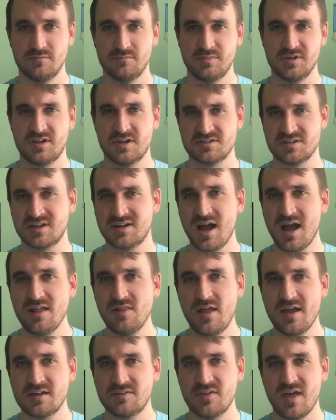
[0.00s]
because a guy
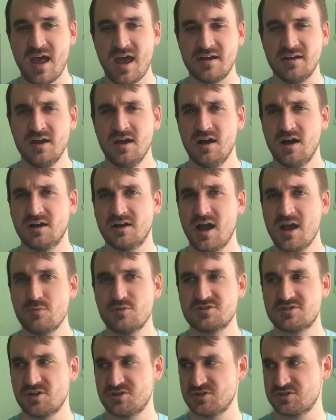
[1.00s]
like that, a guy
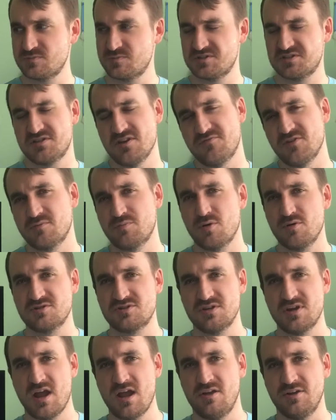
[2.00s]
with such a specific
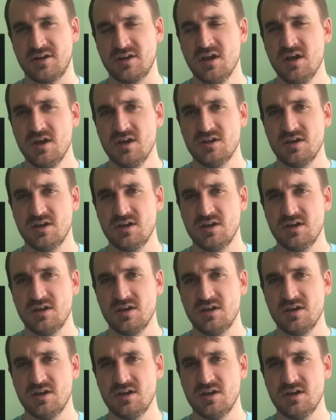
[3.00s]
personality,